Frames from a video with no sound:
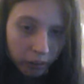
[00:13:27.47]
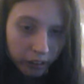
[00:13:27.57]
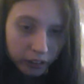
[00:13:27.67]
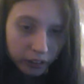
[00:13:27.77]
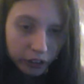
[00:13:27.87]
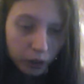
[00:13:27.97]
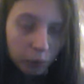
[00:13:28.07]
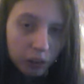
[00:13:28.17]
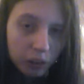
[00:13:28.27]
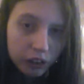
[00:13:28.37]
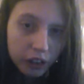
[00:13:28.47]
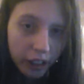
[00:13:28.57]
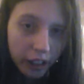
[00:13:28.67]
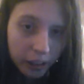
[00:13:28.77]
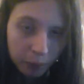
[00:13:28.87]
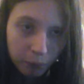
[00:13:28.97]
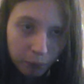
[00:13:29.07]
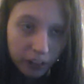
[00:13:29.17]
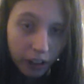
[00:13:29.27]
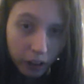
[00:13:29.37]
There was so much I
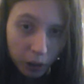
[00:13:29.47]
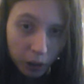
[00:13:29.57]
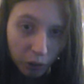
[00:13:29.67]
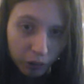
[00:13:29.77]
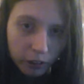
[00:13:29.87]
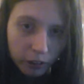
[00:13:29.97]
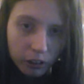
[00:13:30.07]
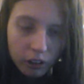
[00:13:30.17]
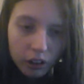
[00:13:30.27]
did not go over.